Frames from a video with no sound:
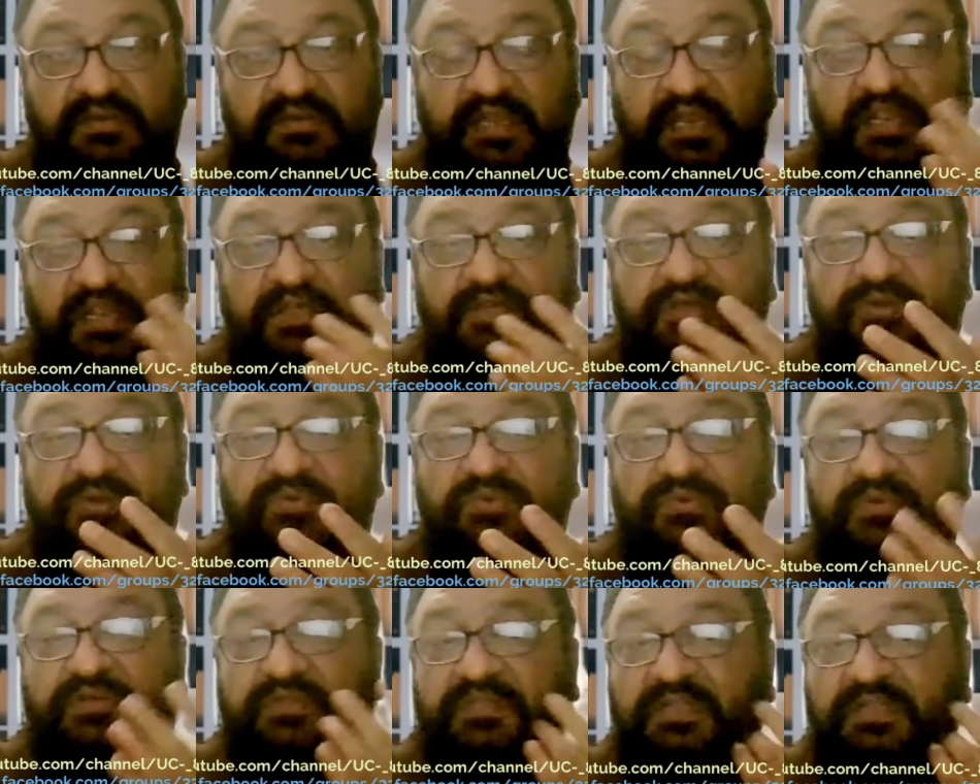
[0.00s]
telling
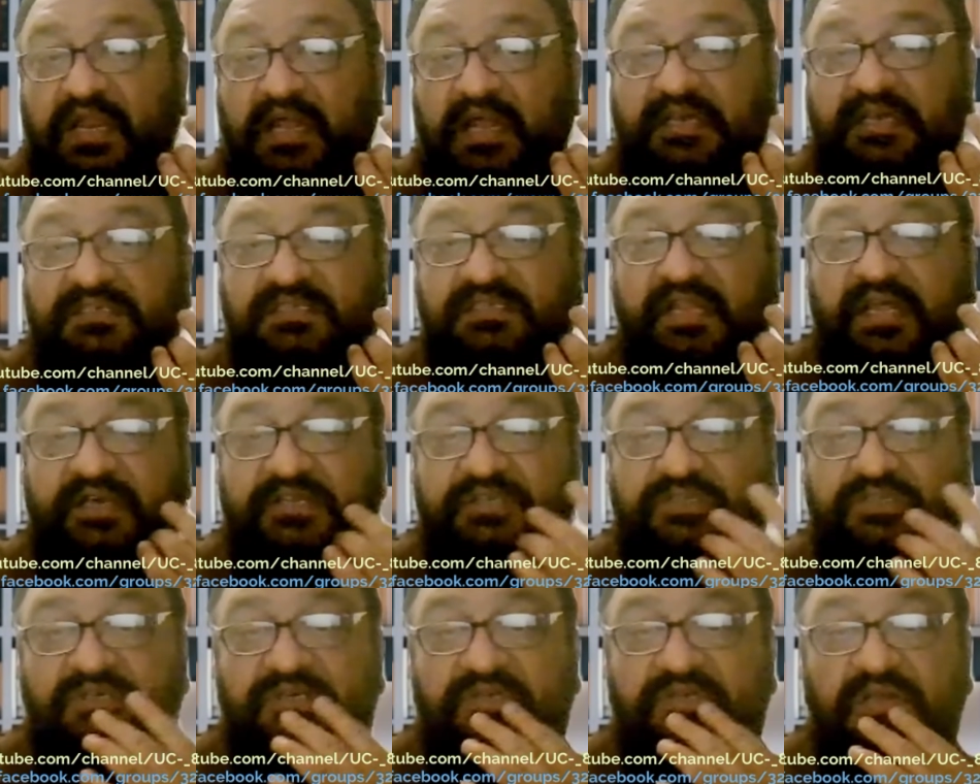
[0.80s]
you in the last
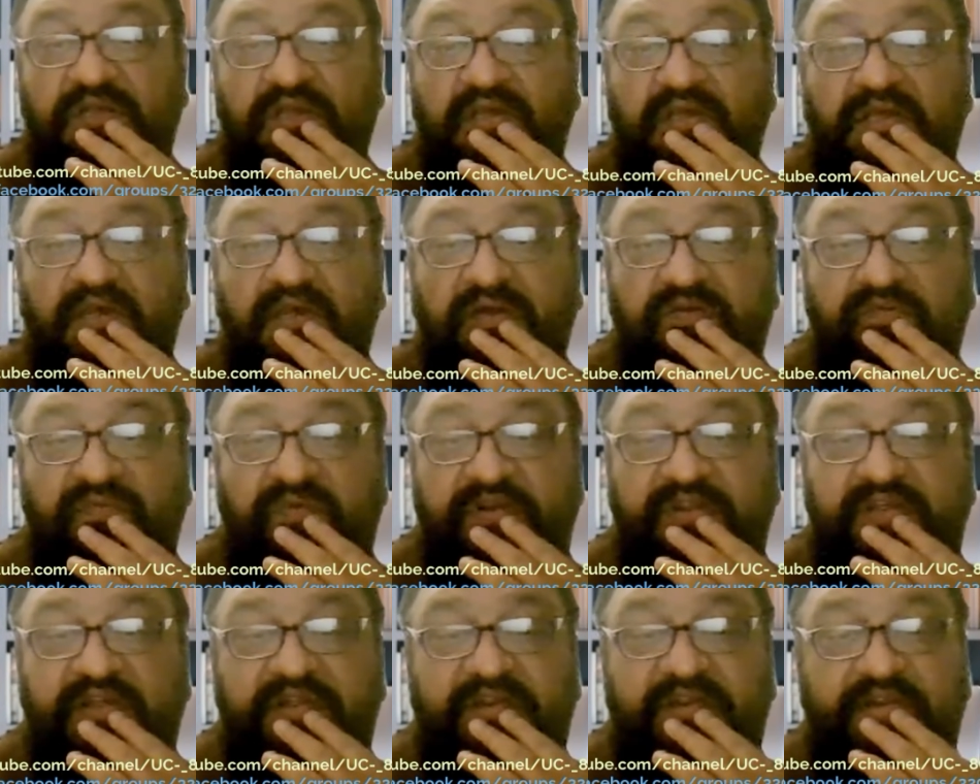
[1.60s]
lecture
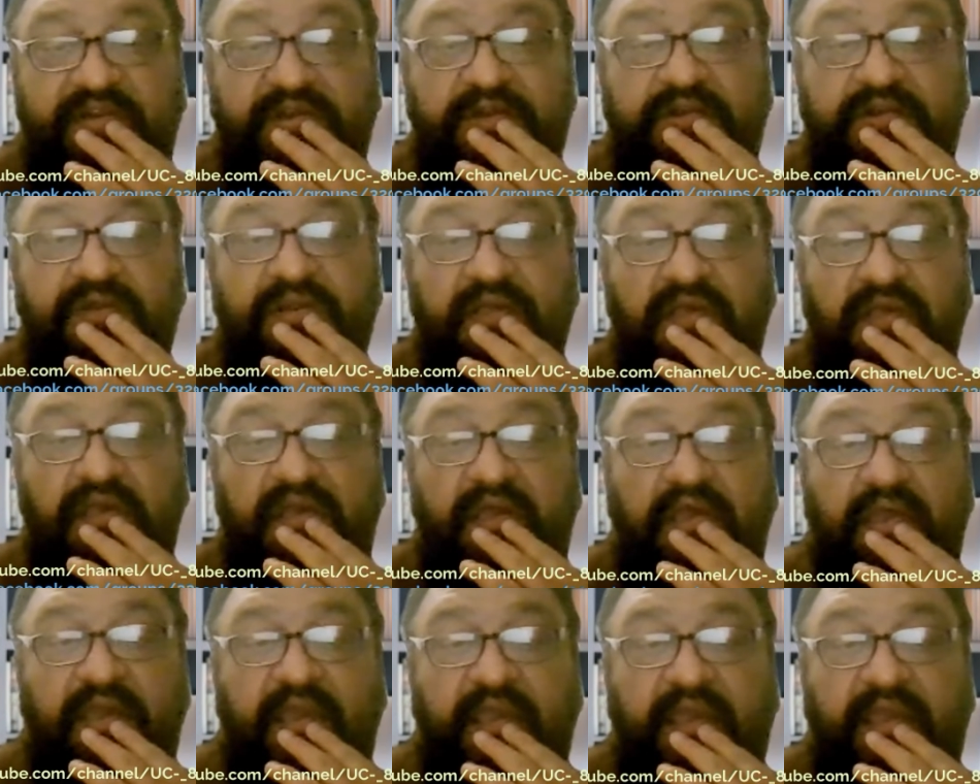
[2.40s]
what he did,
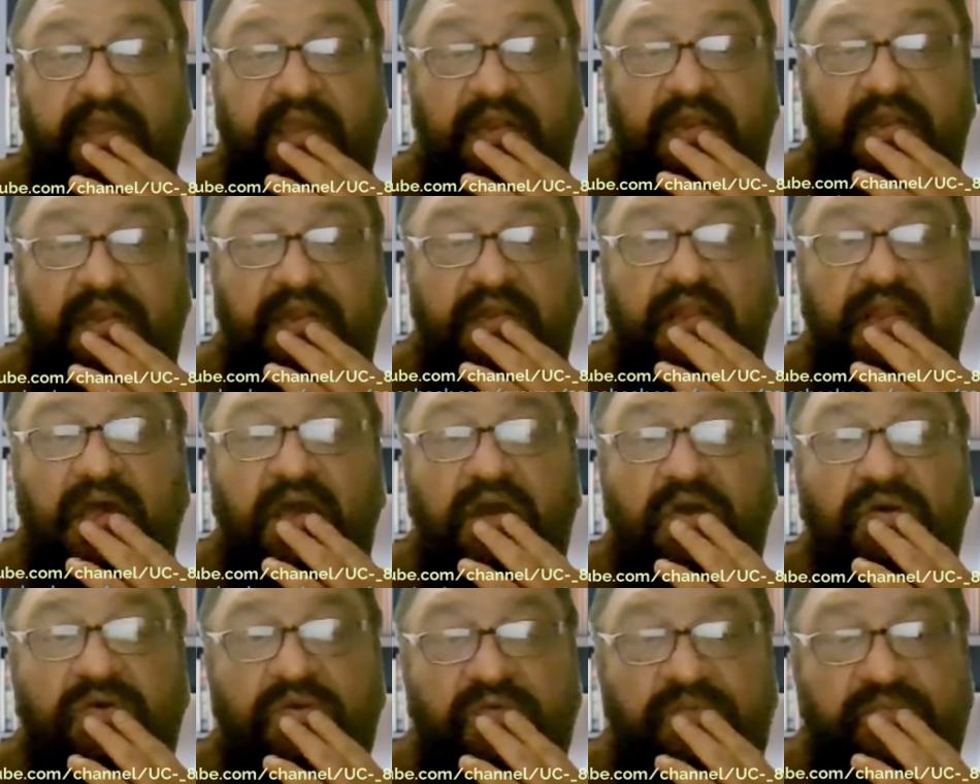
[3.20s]
and
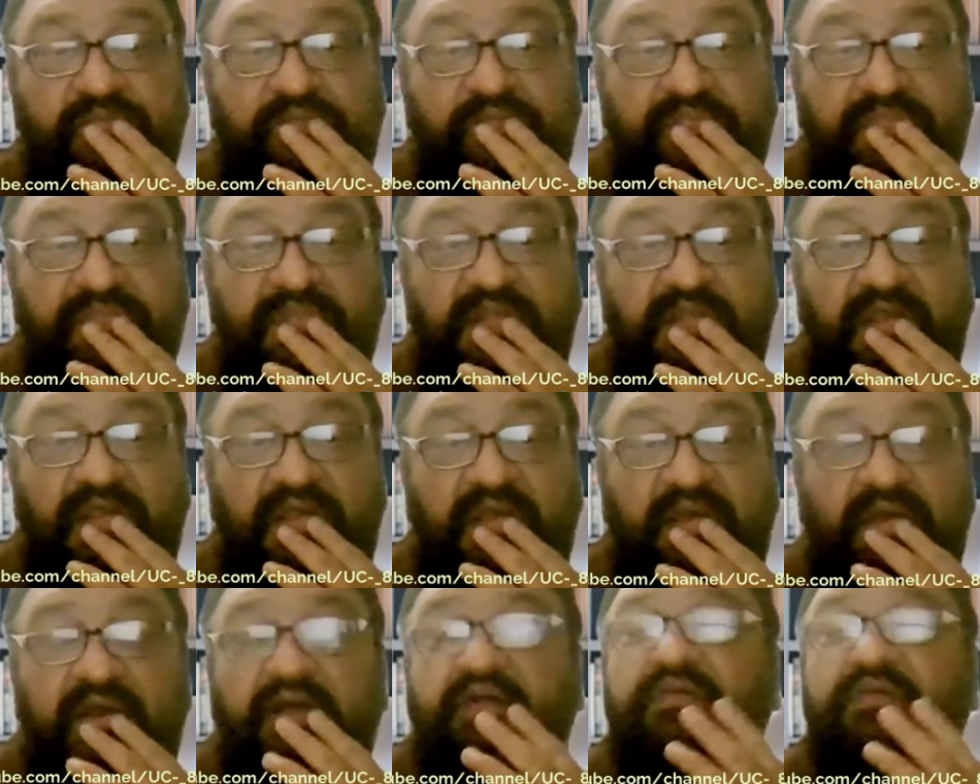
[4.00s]
now
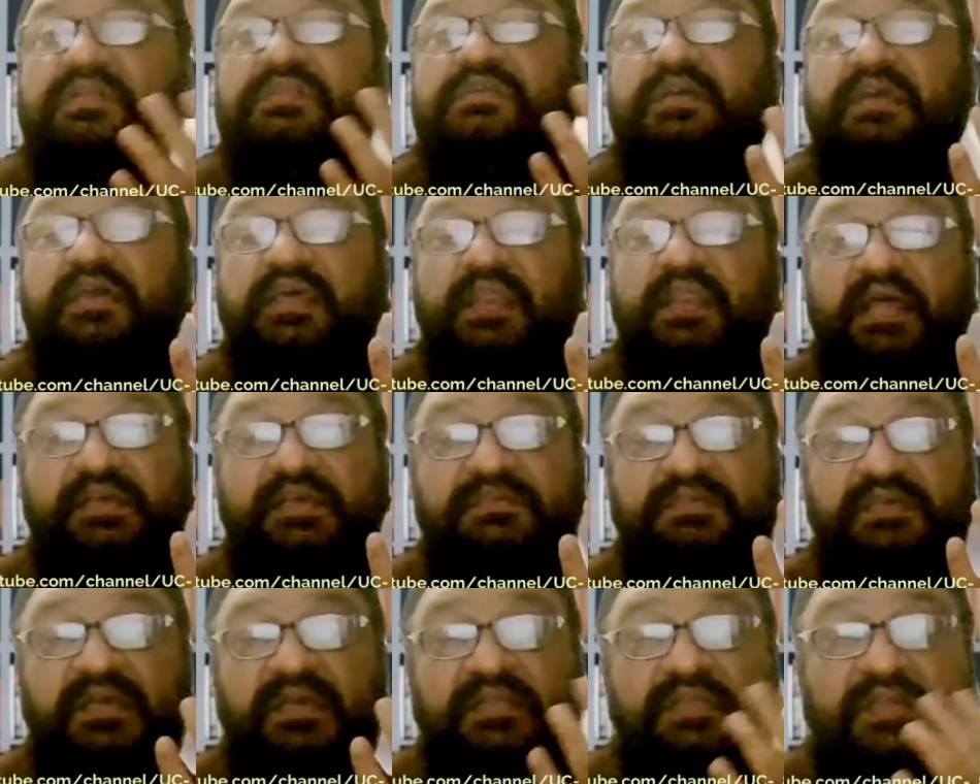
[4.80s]
once again
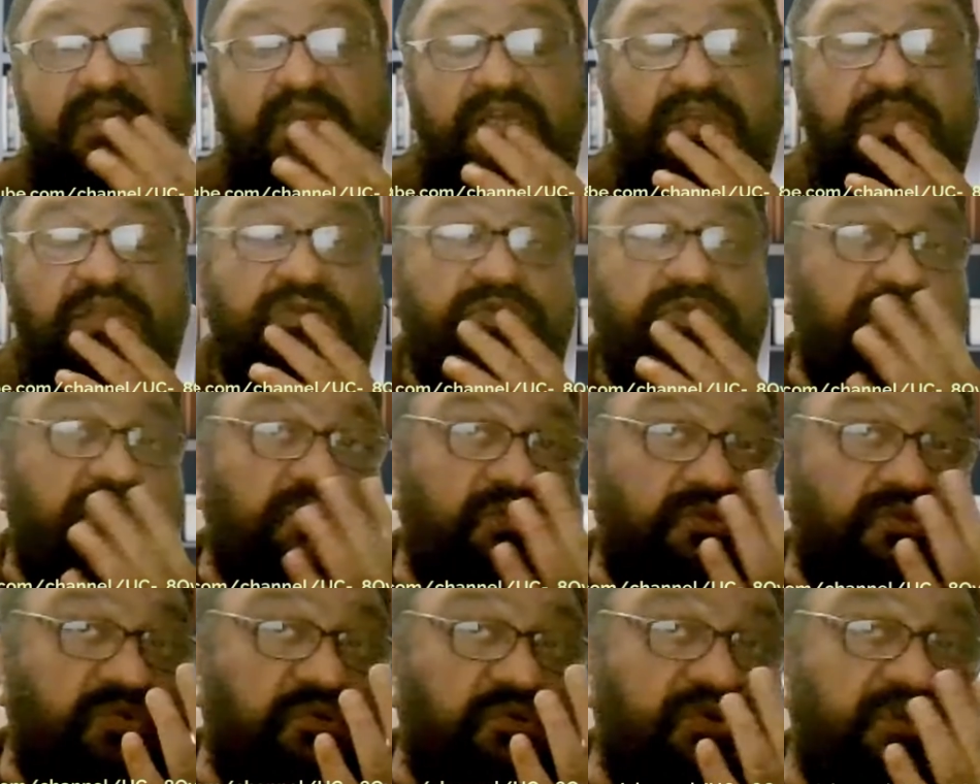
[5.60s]
I said he
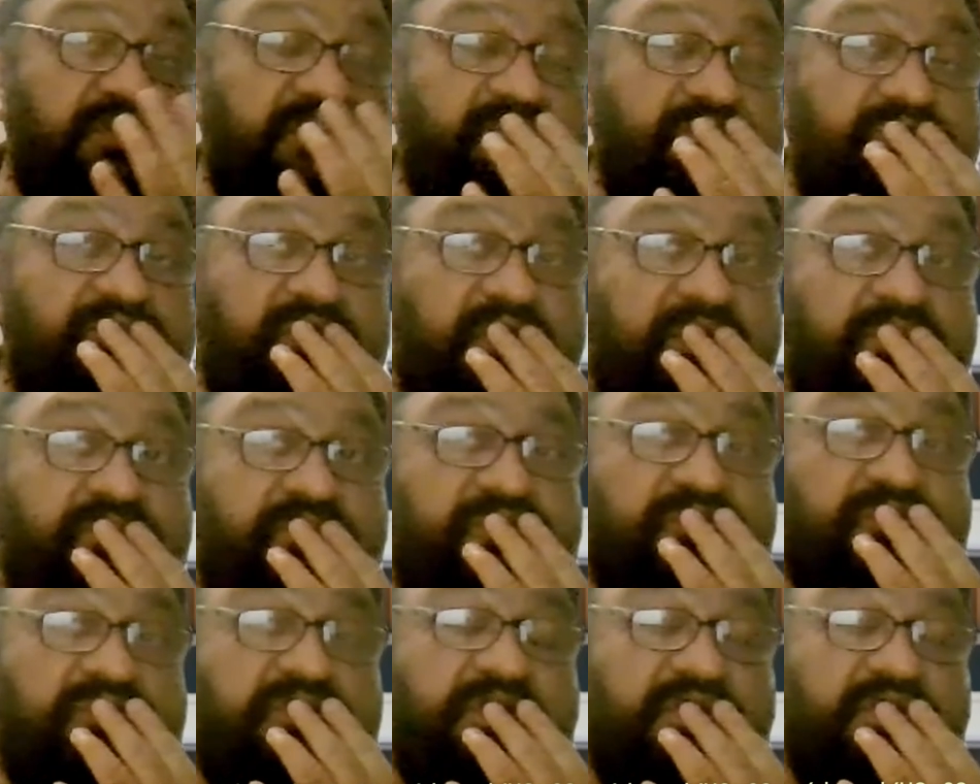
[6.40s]
wrote a
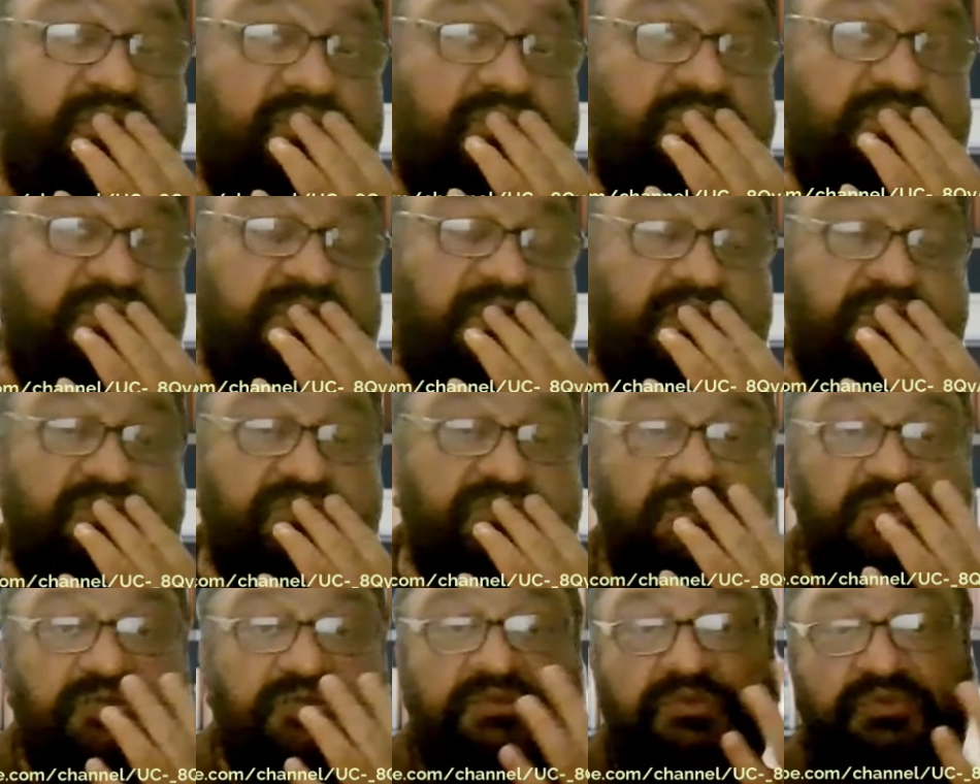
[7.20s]
book in
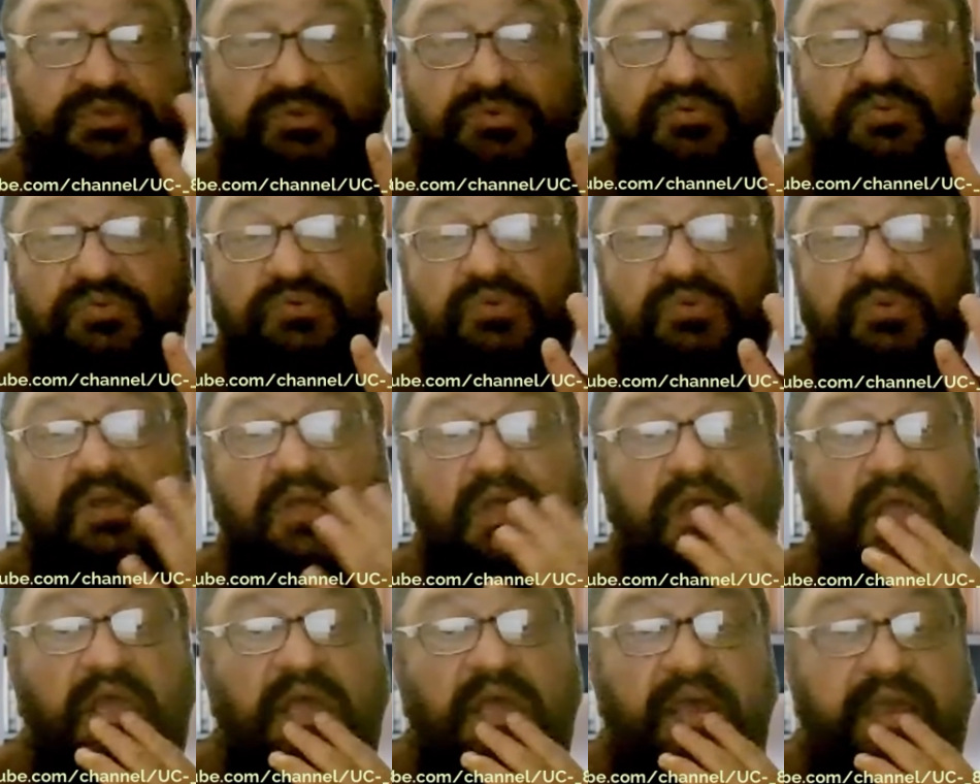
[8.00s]
2002,
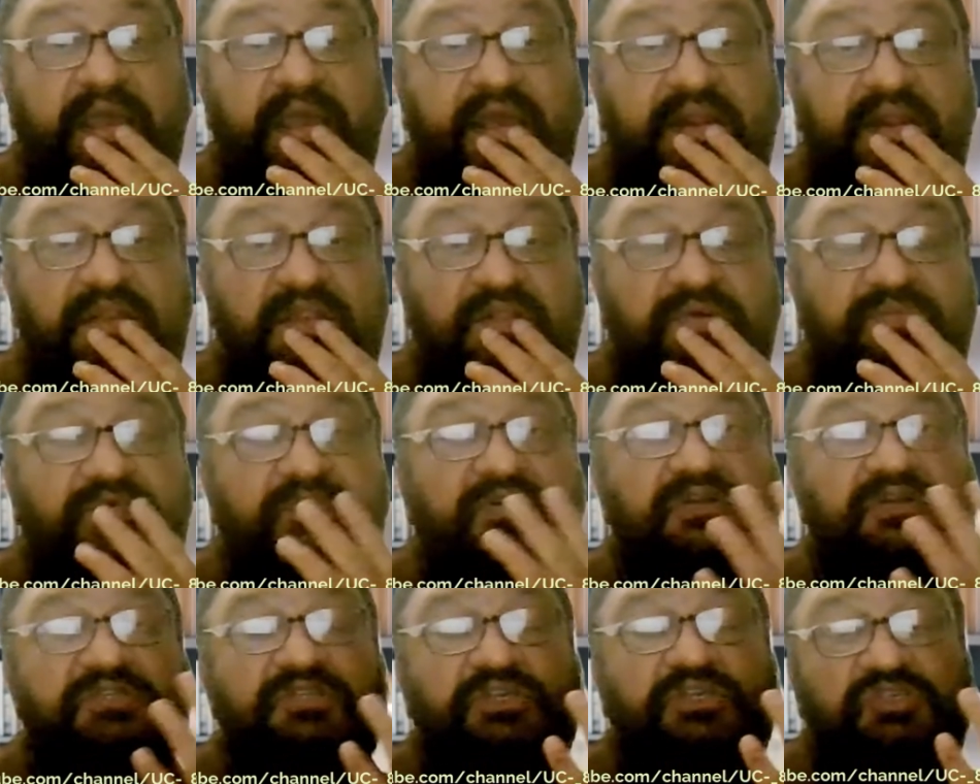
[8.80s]
and the
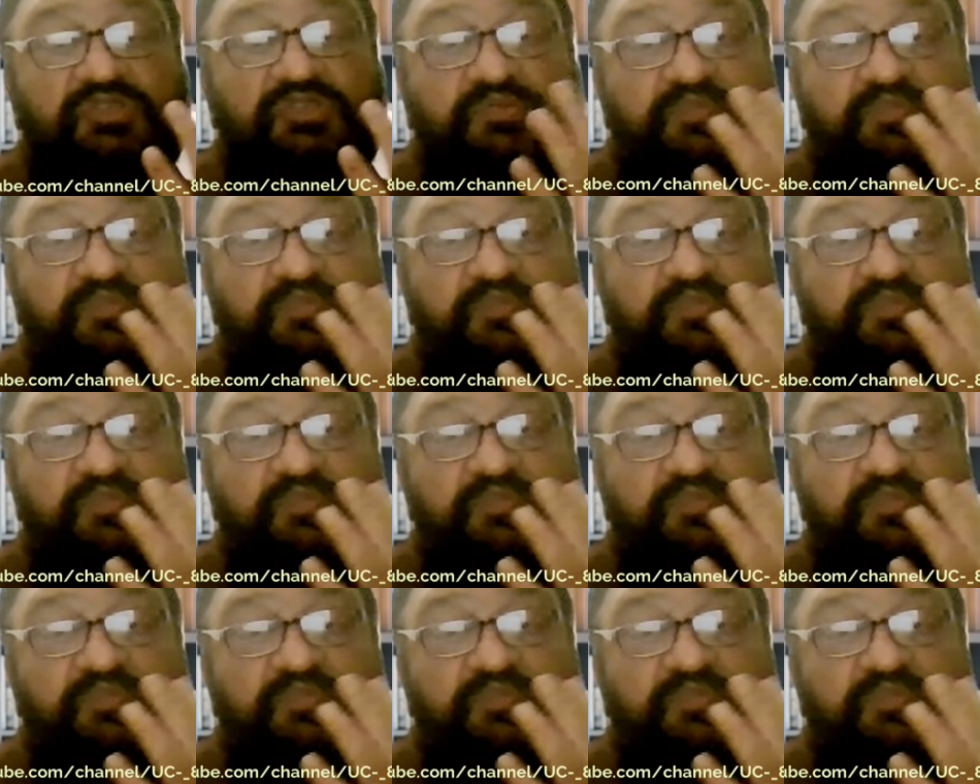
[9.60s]
words he